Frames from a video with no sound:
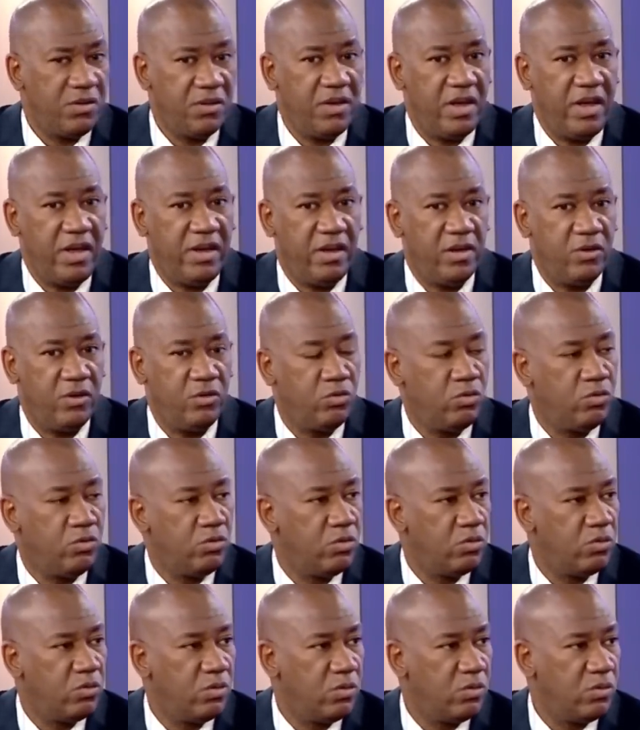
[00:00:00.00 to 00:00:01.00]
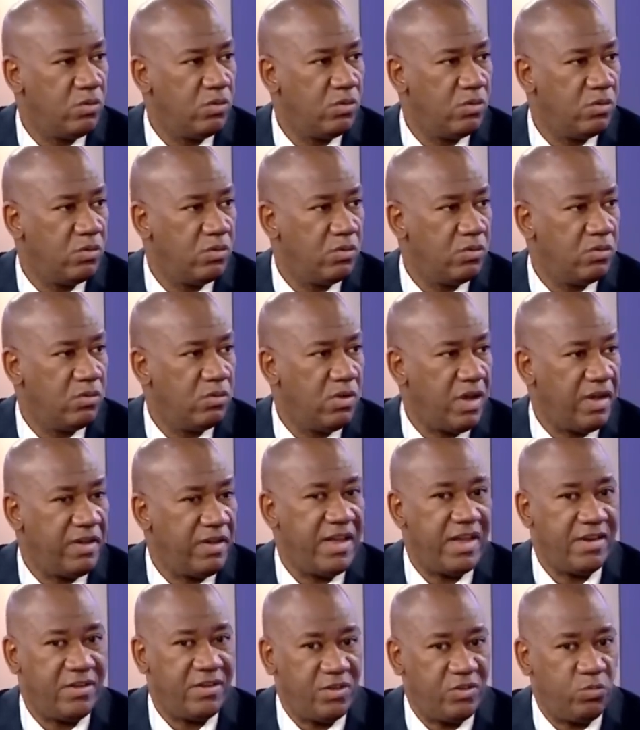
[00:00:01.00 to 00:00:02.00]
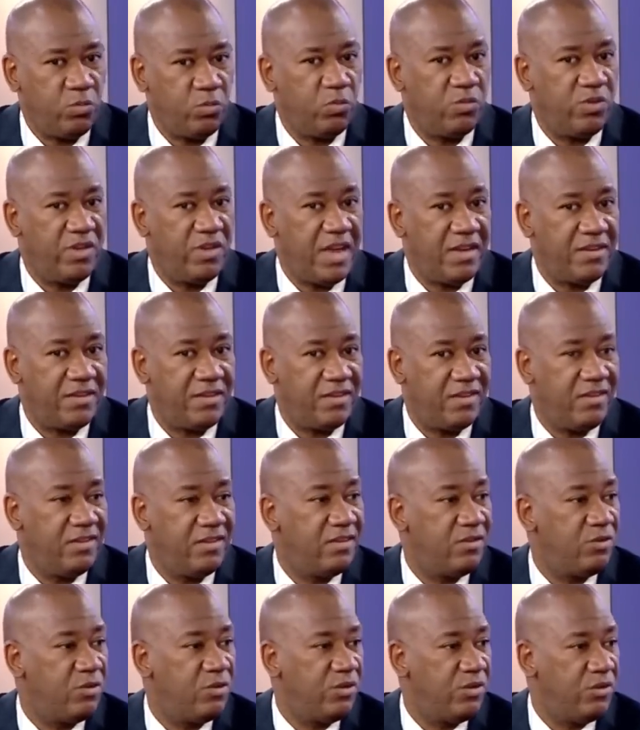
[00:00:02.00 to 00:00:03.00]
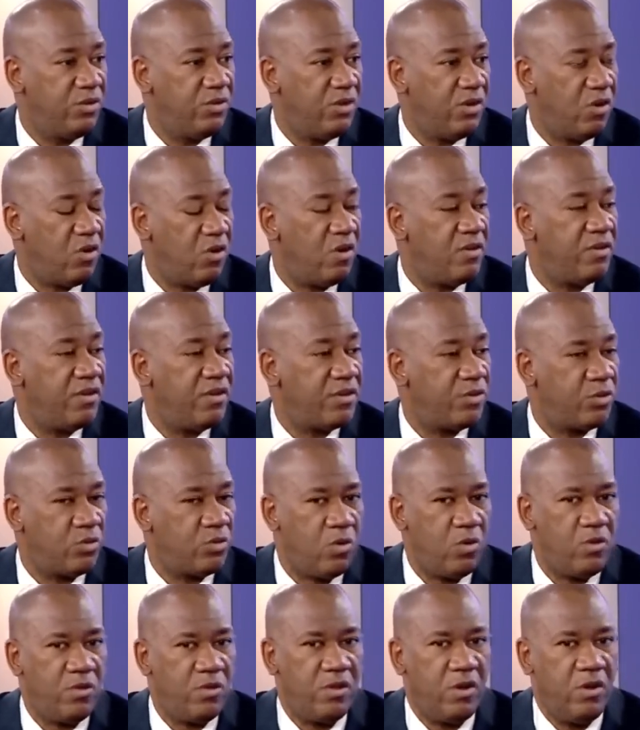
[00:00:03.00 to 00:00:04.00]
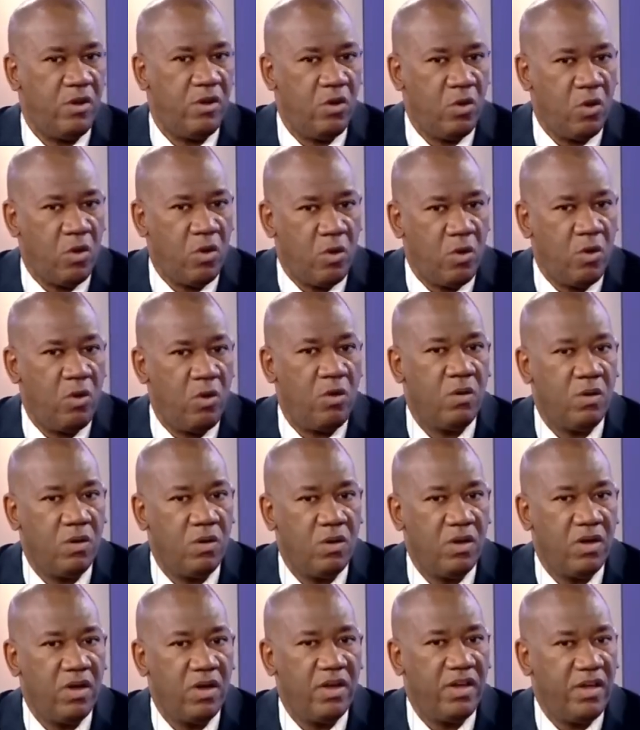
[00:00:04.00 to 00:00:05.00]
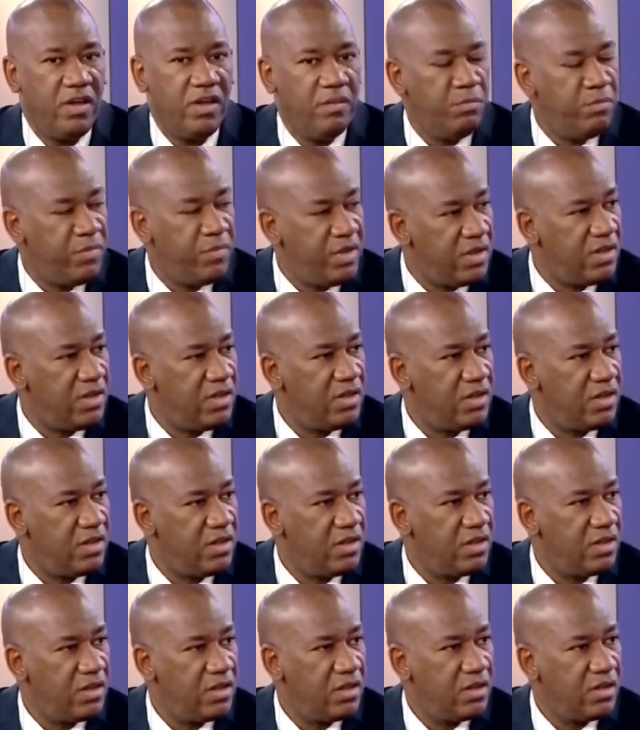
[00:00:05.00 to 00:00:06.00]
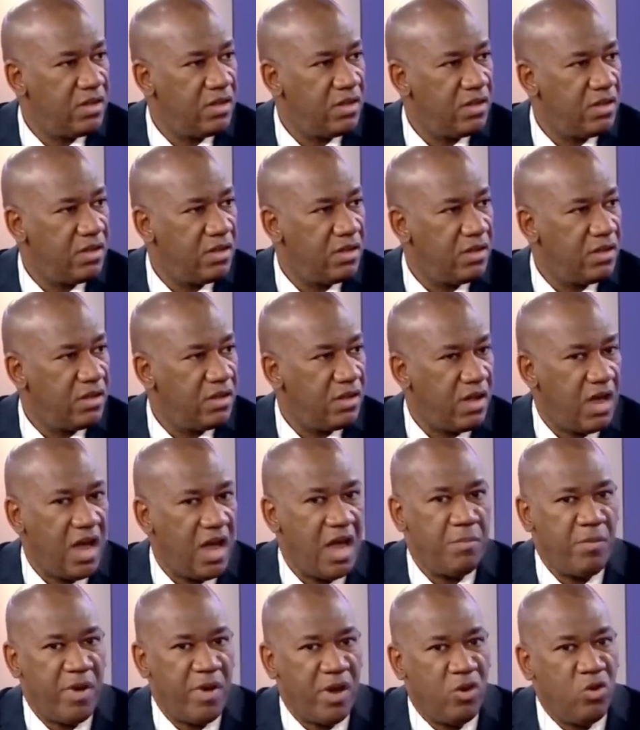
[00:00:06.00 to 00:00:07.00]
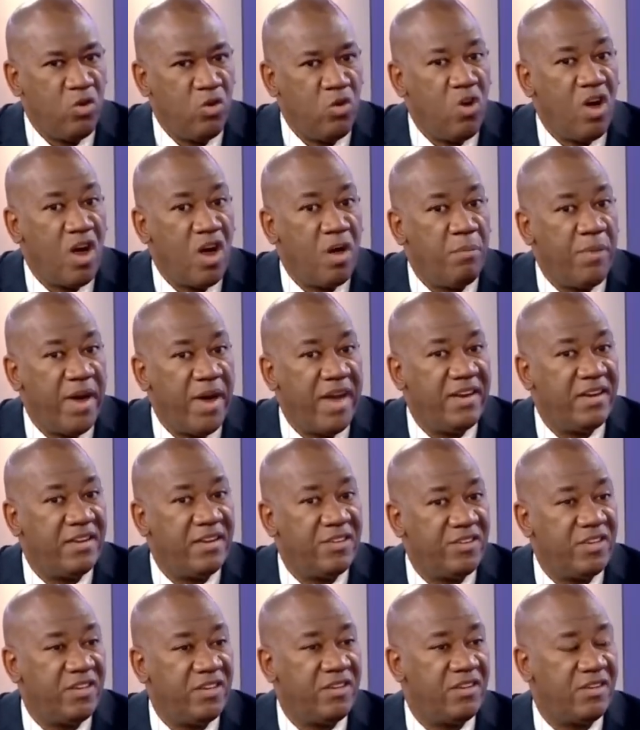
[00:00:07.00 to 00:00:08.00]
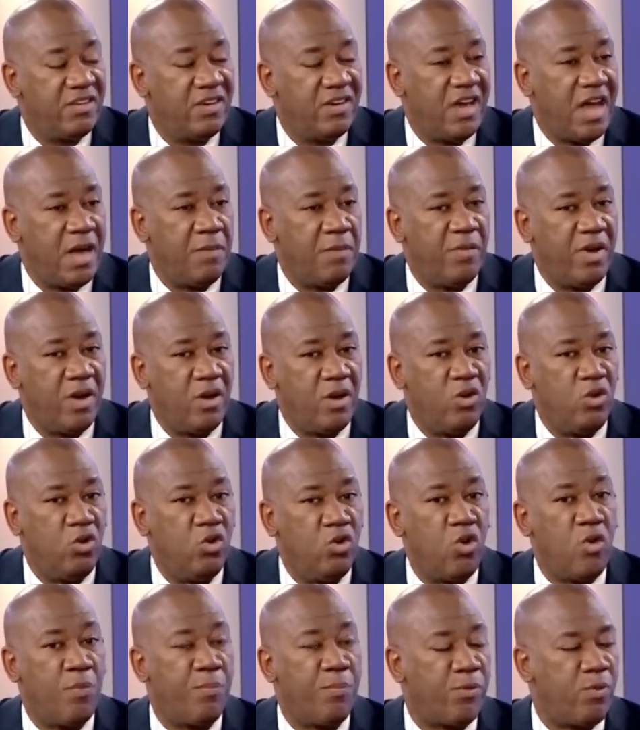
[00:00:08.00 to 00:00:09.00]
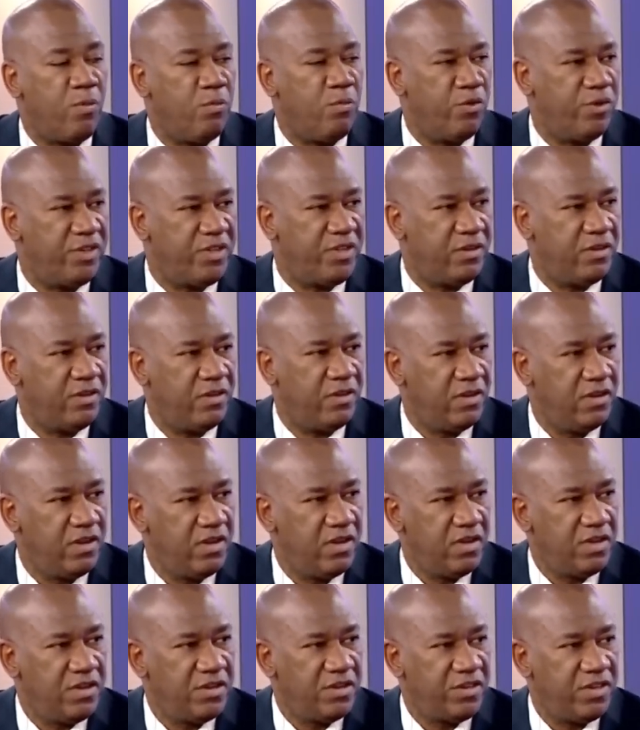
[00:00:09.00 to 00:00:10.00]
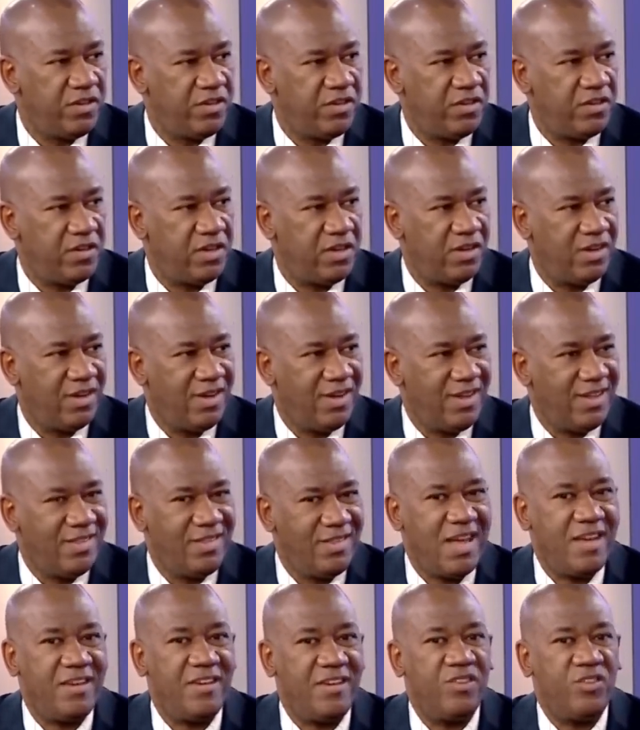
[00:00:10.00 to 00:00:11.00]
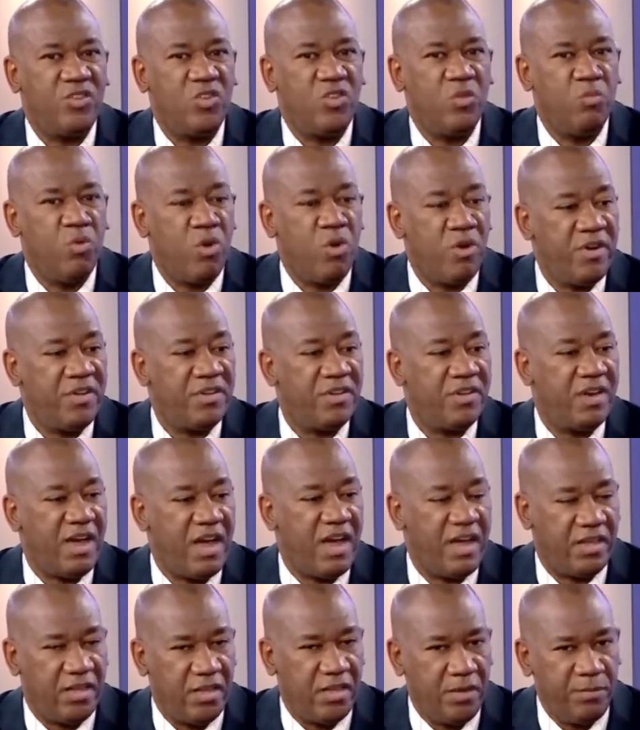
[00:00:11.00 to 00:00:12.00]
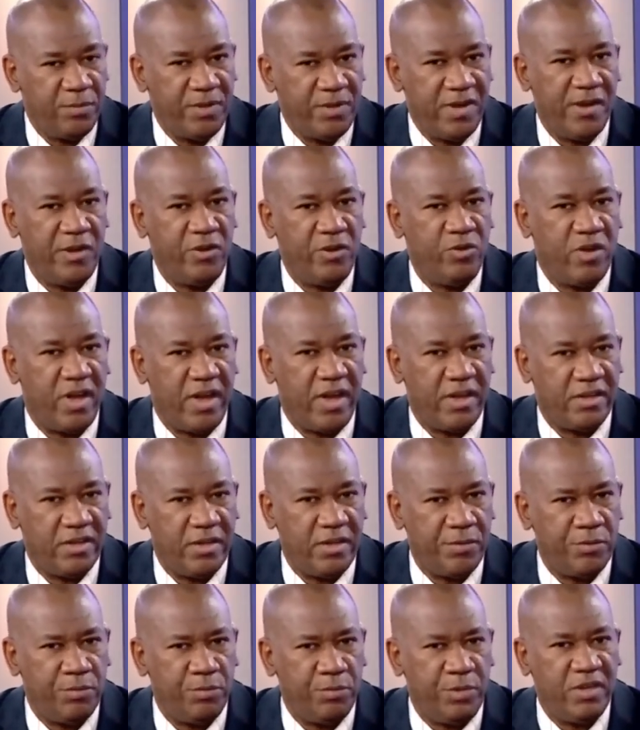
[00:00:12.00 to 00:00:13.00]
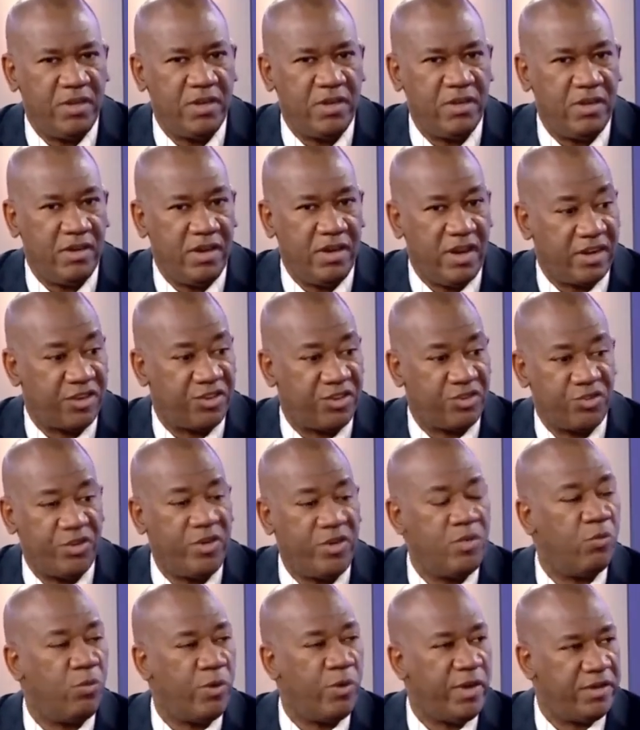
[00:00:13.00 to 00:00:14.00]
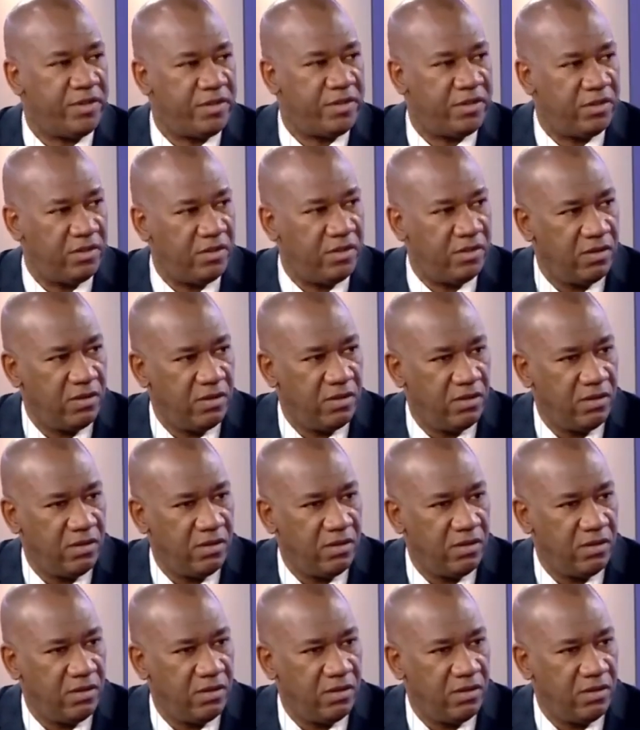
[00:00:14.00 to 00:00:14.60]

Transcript: Nothing I can do. And that's to underscore the law in me. I'm a law-abiding citizen. I'm a law-promoting citizen. That is the more reason I keep telling you, I keep speaking in extreme ways.